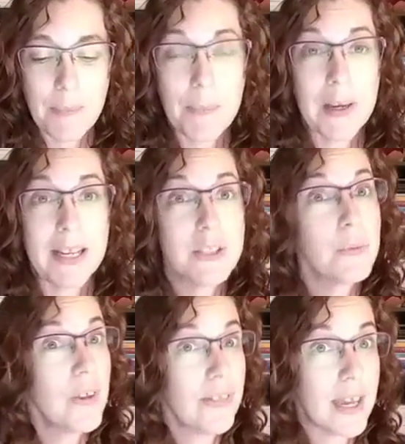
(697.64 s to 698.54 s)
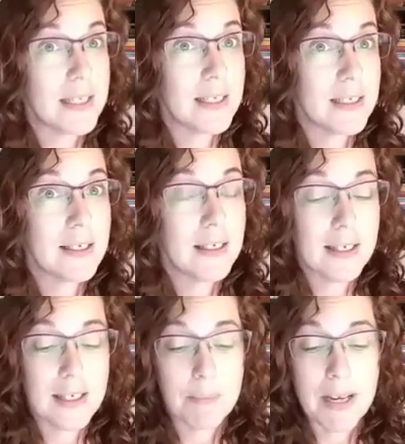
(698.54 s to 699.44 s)
But it's worth it.
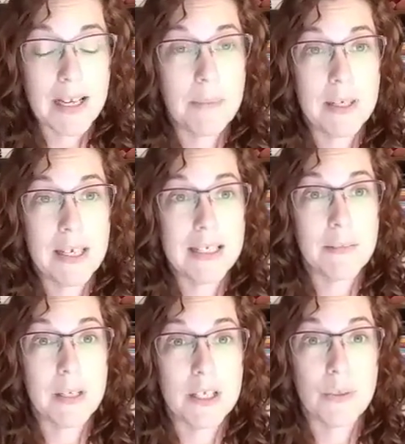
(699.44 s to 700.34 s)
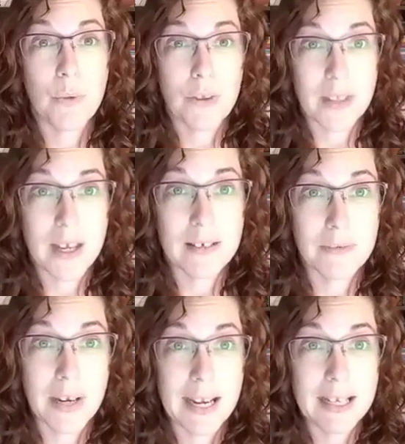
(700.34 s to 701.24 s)
It might not be easy, but it's worth it,
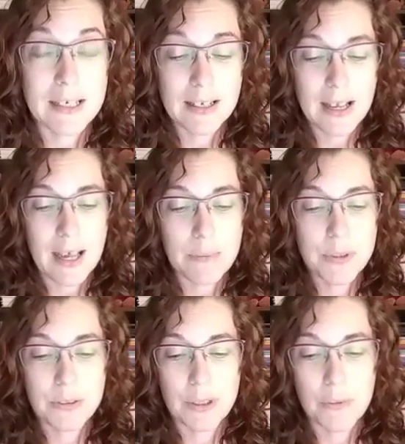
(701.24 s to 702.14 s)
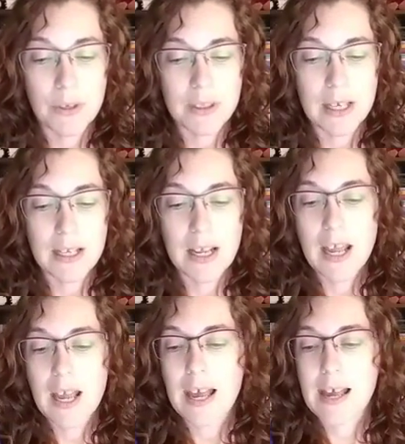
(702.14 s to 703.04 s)
right? Absolutely worth
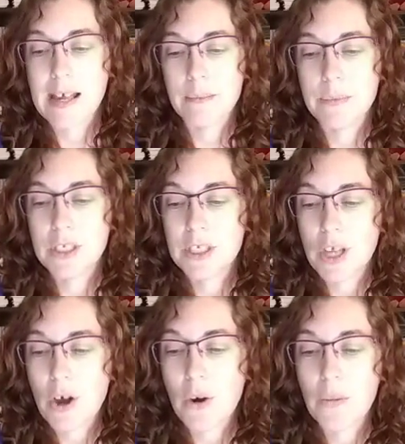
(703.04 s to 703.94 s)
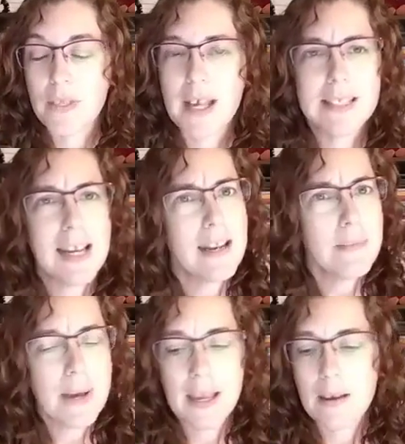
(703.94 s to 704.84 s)
it. So that's kind of
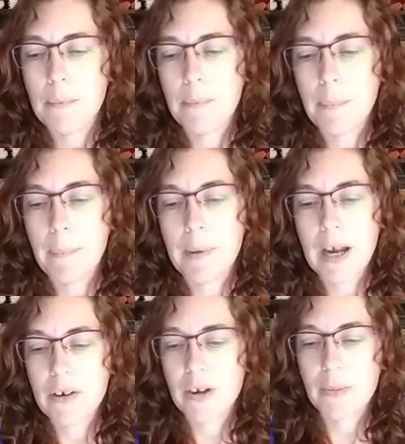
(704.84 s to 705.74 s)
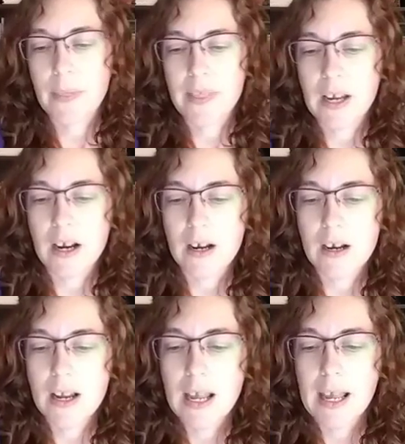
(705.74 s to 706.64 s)
my background
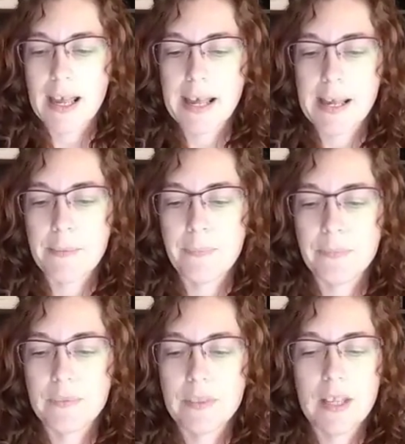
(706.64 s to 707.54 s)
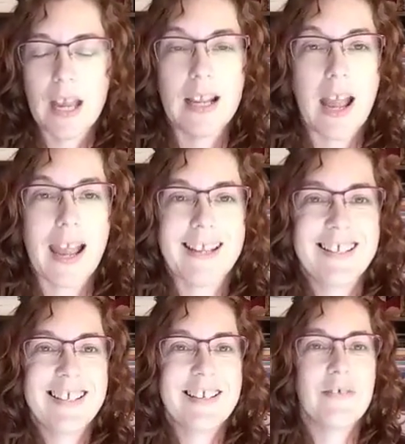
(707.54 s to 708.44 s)
there.
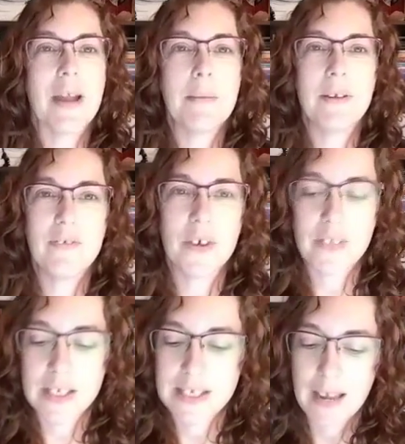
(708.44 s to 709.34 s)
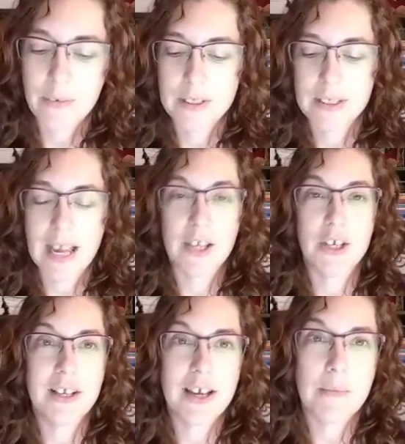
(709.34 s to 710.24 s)
Right before this, I
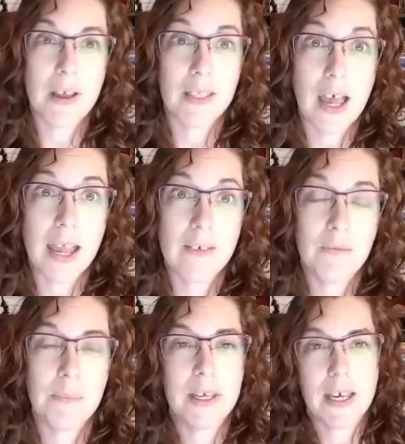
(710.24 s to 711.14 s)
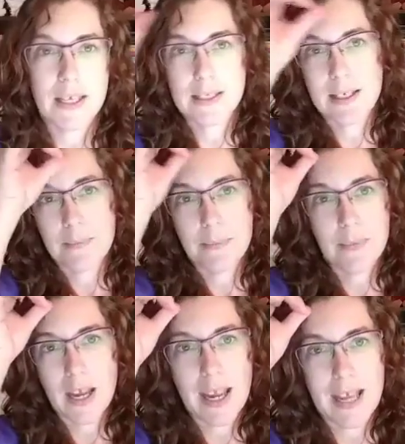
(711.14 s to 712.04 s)
couldn't come on live because
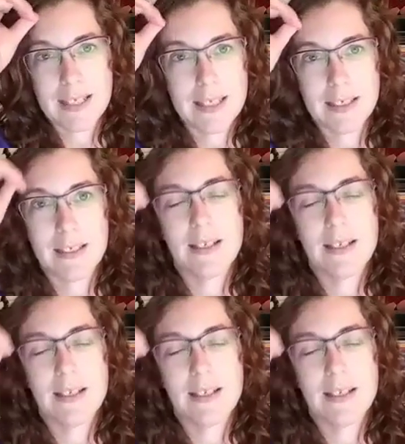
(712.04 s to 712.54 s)
I had to